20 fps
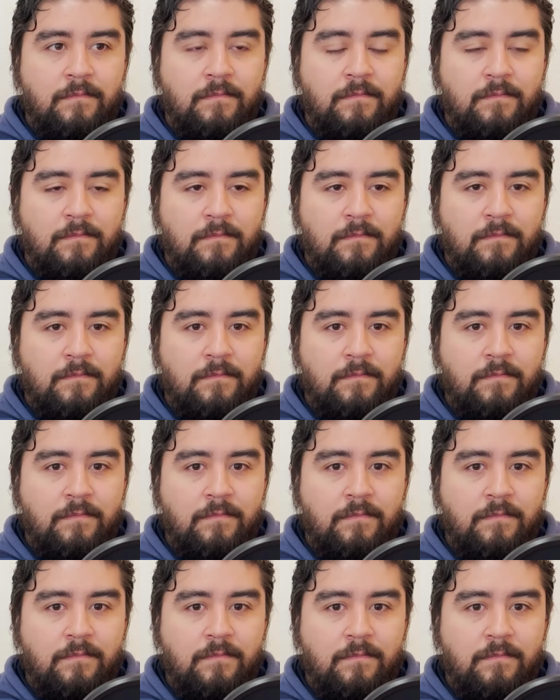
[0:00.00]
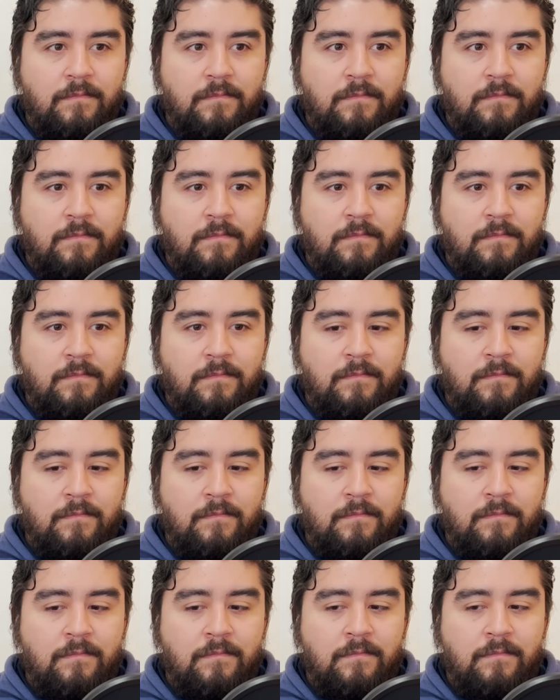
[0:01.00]

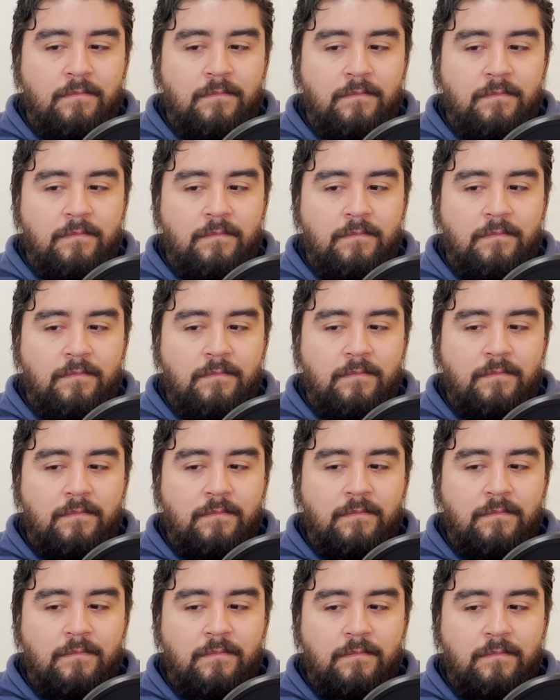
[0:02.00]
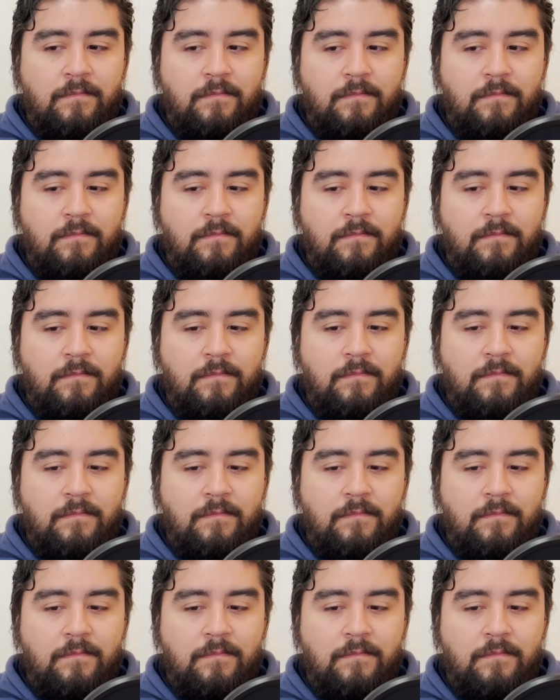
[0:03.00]
[no speech]